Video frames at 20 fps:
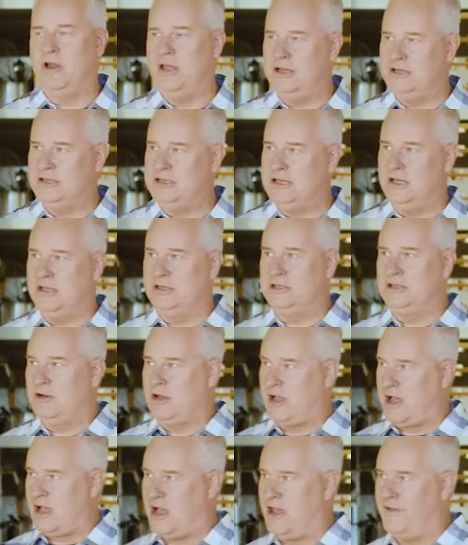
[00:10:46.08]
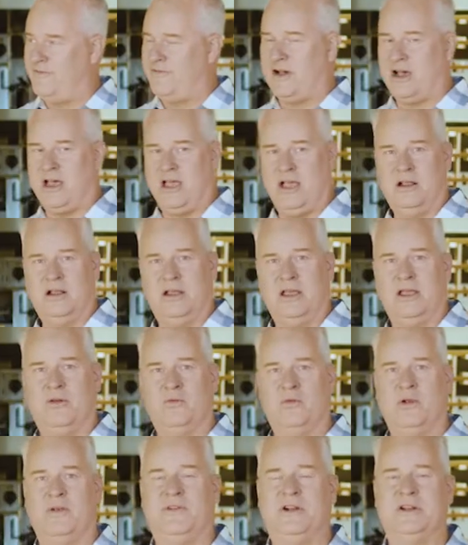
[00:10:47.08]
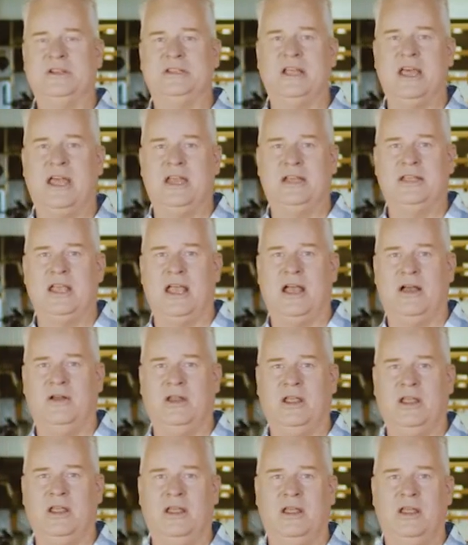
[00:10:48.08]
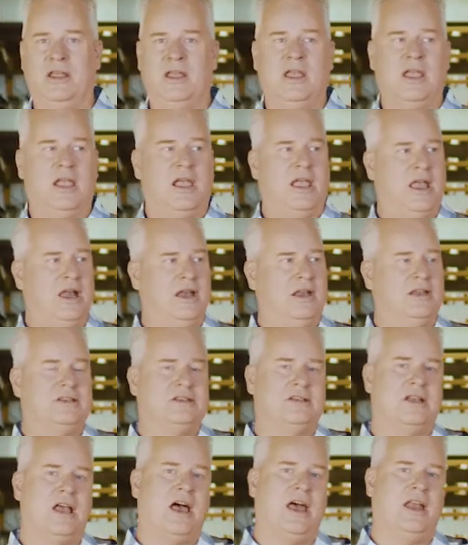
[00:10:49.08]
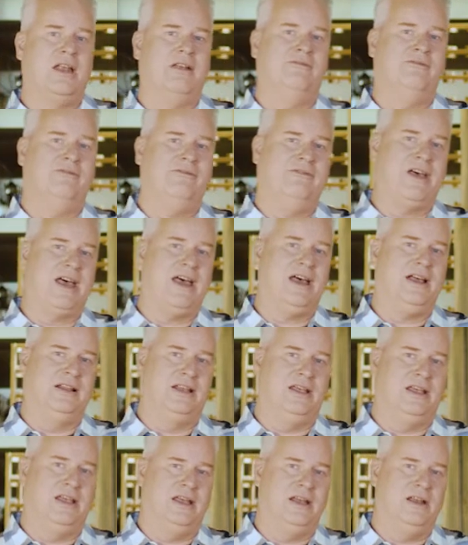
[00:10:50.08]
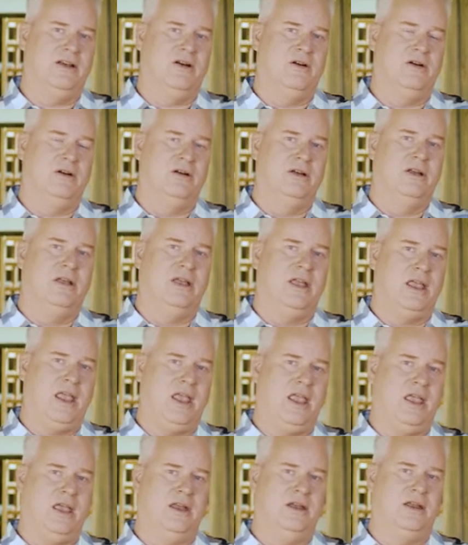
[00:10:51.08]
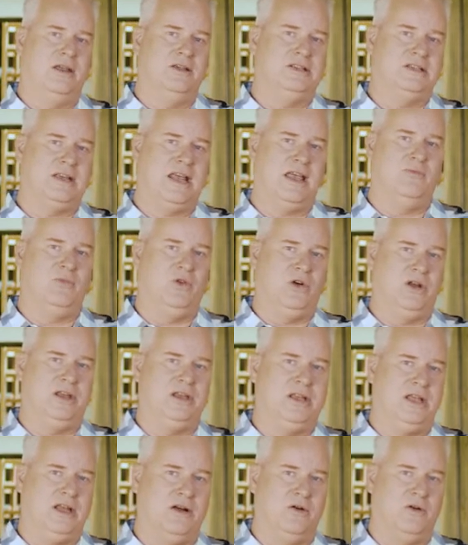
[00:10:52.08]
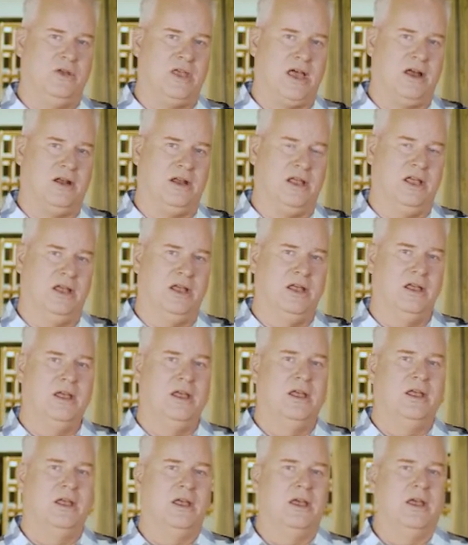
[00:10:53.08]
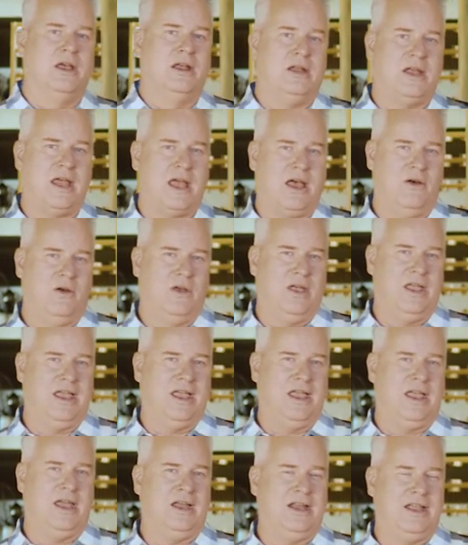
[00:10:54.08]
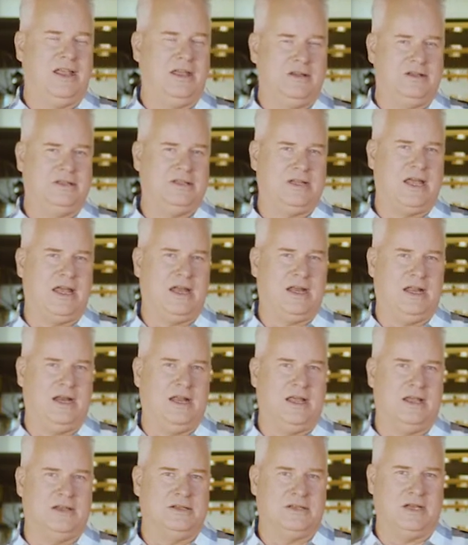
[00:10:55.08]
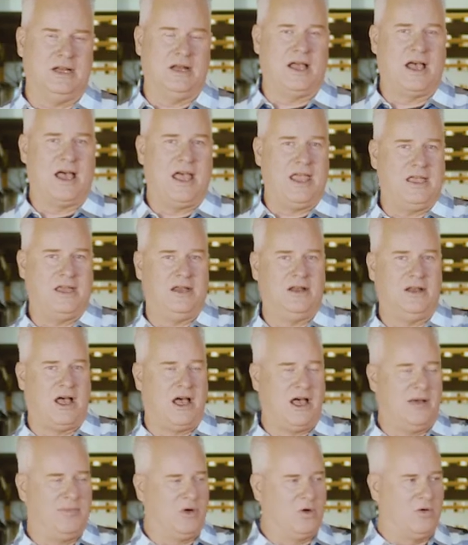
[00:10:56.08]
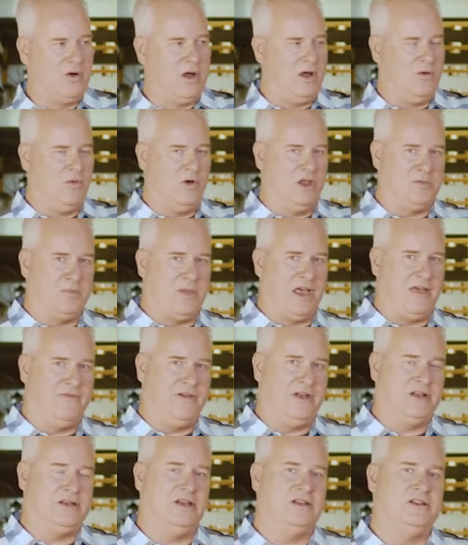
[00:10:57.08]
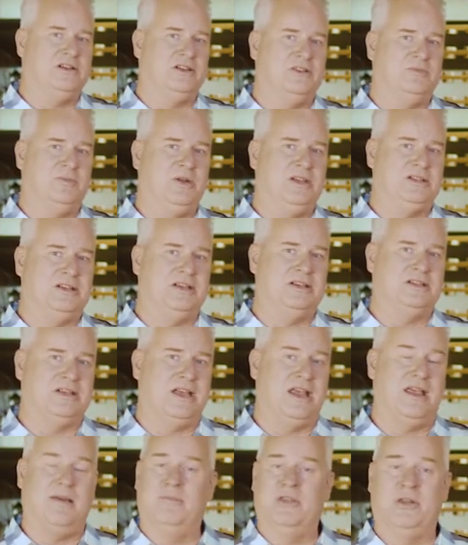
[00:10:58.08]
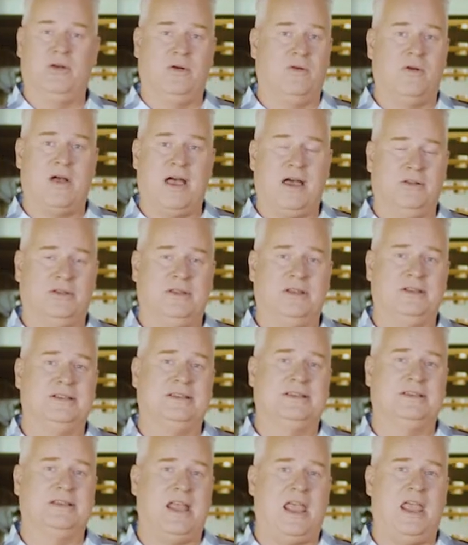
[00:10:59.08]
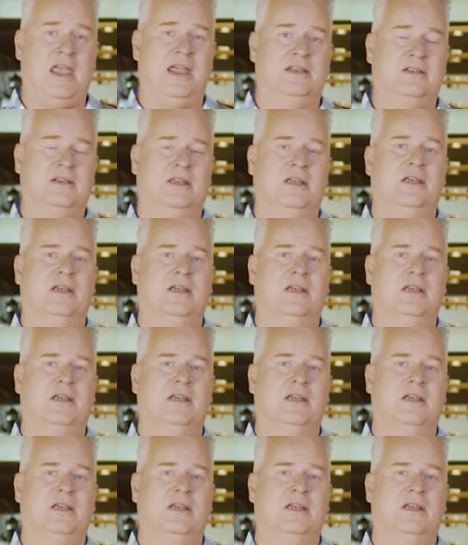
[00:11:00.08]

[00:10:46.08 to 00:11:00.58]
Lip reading: instance, I file in Riverside County. It is not valid in San Bernardino County. Now, it is and it isn't. I can operate with my fictitious business name throughout the state,